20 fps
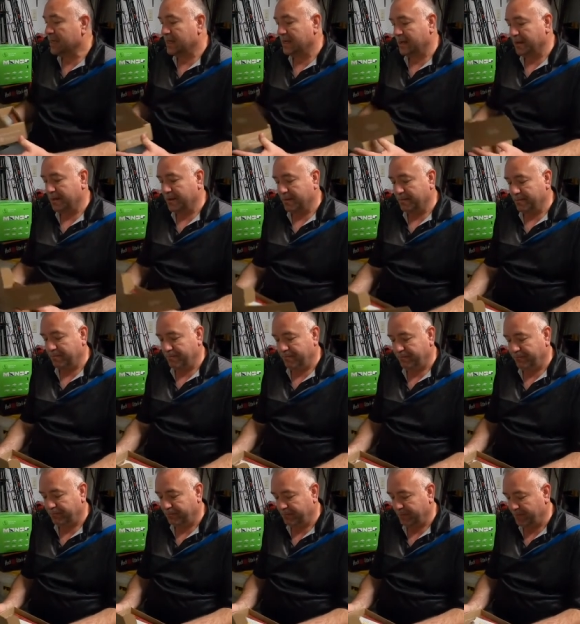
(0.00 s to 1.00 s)
Um,
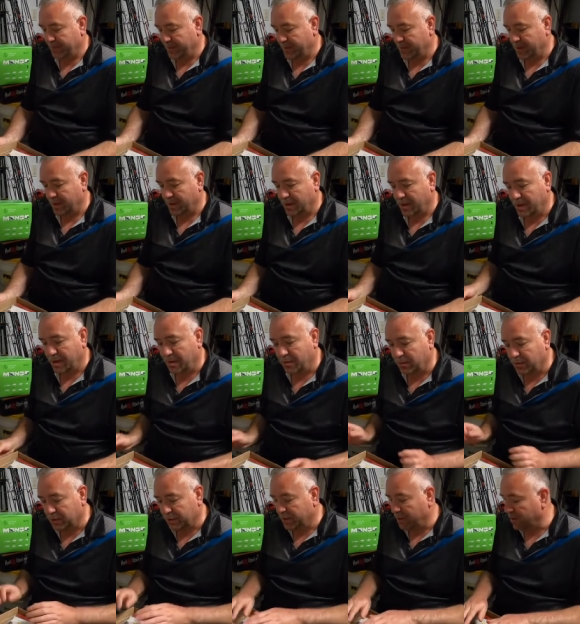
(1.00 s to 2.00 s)
and
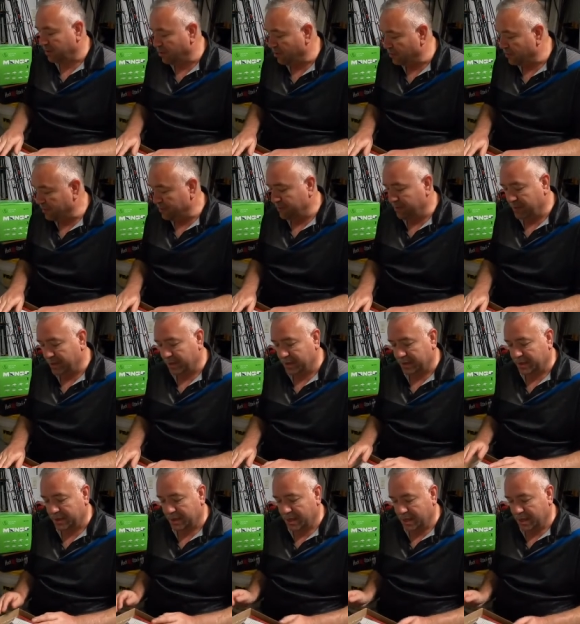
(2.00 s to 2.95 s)
we'll start going through this.